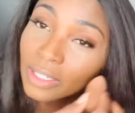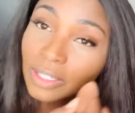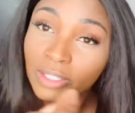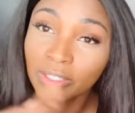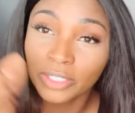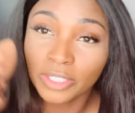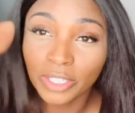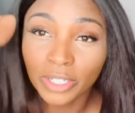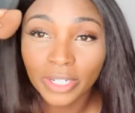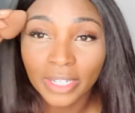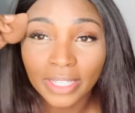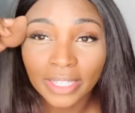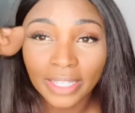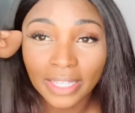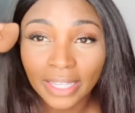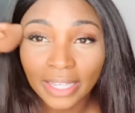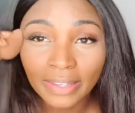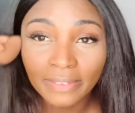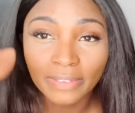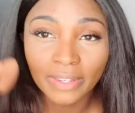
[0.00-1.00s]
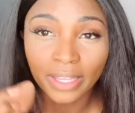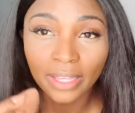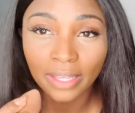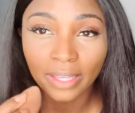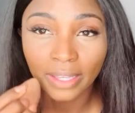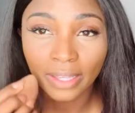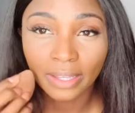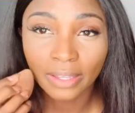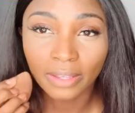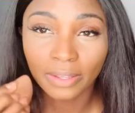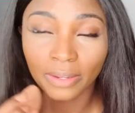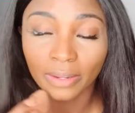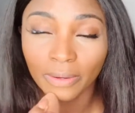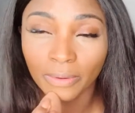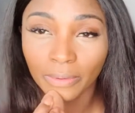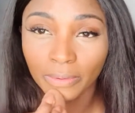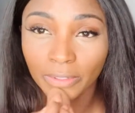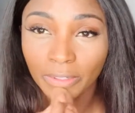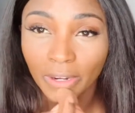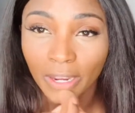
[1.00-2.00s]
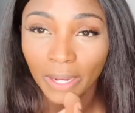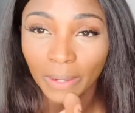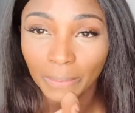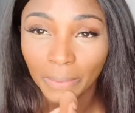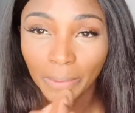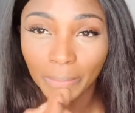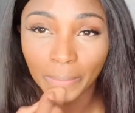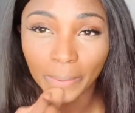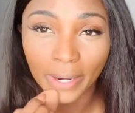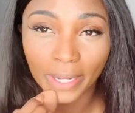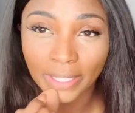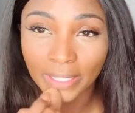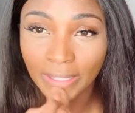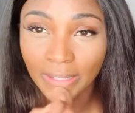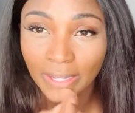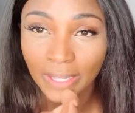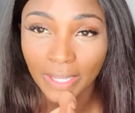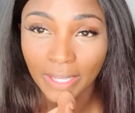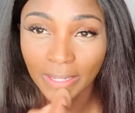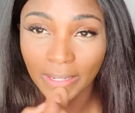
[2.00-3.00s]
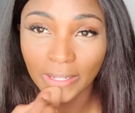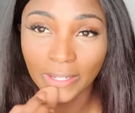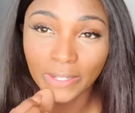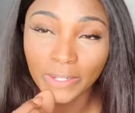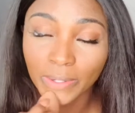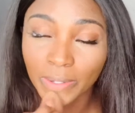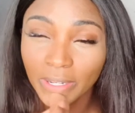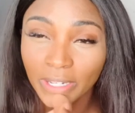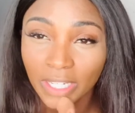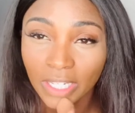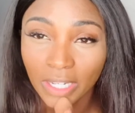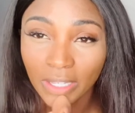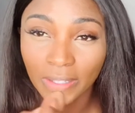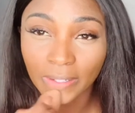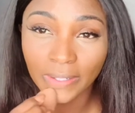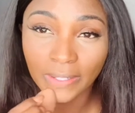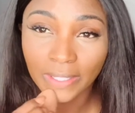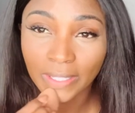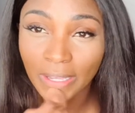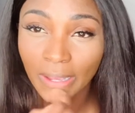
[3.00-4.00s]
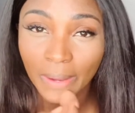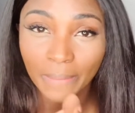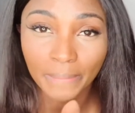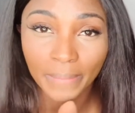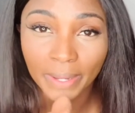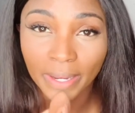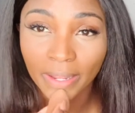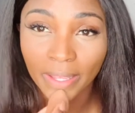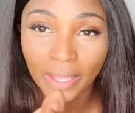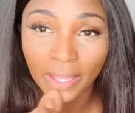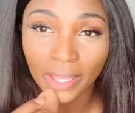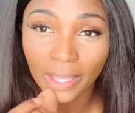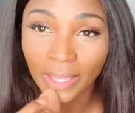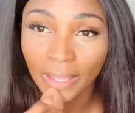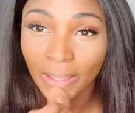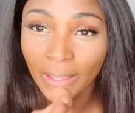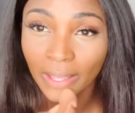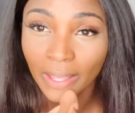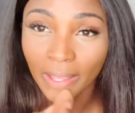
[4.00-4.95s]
during the evening, you know, try to be present and enjoy each other's company.